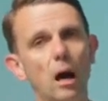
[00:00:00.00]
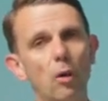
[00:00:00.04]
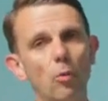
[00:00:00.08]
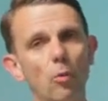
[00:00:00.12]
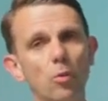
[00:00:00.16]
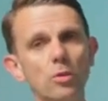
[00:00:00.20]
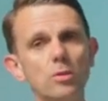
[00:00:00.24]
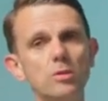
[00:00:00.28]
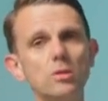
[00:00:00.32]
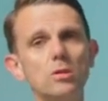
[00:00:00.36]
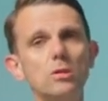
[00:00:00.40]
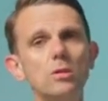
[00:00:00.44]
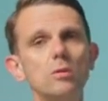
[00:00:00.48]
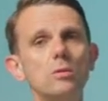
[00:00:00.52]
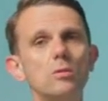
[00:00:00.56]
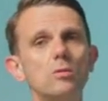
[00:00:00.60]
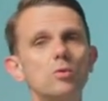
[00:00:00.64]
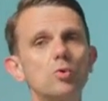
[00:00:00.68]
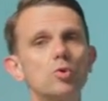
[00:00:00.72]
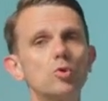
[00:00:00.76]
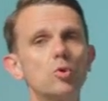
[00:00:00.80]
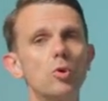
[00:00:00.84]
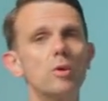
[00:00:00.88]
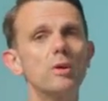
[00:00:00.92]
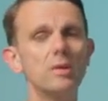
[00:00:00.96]
I want
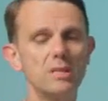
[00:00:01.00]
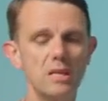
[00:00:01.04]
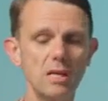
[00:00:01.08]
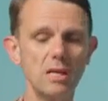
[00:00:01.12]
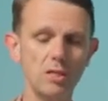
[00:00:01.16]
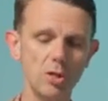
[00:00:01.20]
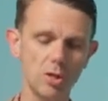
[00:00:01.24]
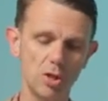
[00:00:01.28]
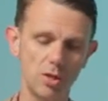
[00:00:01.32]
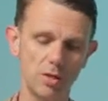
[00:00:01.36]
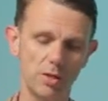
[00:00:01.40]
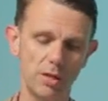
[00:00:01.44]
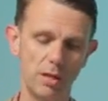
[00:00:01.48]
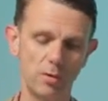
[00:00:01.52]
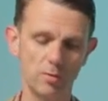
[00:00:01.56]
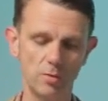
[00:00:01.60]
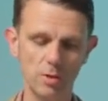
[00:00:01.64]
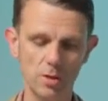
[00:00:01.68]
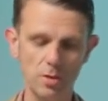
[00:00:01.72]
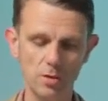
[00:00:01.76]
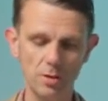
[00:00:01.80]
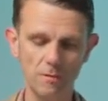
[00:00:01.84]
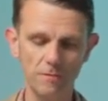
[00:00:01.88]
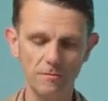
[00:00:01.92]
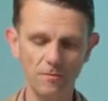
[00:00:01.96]
to draw attention, though,
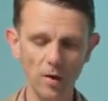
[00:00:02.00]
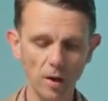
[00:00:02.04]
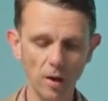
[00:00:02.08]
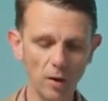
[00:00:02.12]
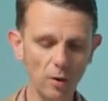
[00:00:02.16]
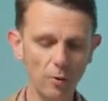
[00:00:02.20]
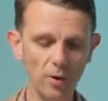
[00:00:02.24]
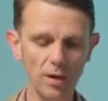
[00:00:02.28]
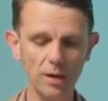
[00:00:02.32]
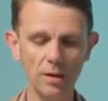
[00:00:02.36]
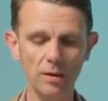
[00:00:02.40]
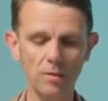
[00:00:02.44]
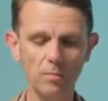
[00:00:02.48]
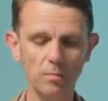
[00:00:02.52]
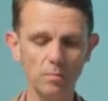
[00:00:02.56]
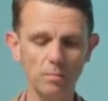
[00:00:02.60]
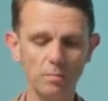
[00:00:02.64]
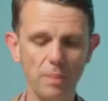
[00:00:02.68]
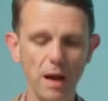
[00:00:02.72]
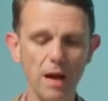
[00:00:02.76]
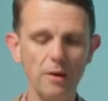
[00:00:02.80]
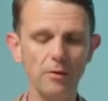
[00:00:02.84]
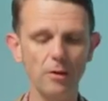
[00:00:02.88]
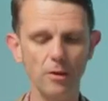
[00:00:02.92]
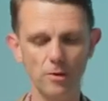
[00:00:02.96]
to the following
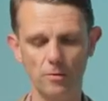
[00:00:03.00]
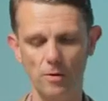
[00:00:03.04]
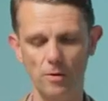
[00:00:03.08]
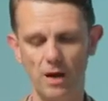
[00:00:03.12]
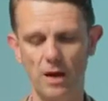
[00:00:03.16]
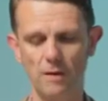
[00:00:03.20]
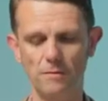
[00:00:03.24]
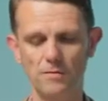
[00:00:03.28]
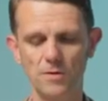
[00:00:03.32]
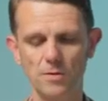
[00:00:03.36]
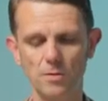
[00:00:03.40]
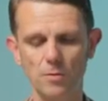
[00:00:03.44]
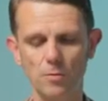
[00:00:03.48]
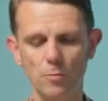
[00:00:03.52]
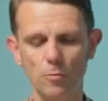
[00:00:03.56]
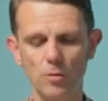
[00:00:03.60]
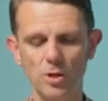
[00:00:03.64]
paragraphs,